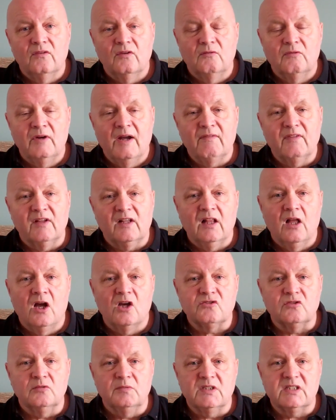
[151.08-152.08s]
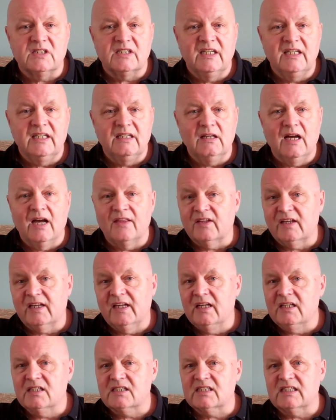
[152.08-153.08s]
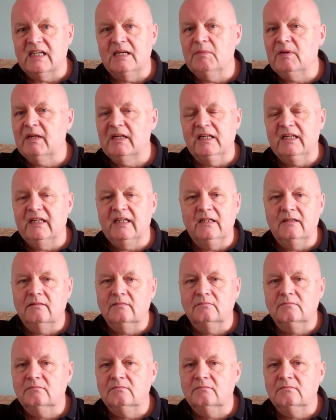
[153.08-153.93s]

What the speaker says: the classroom and see other kids seemingly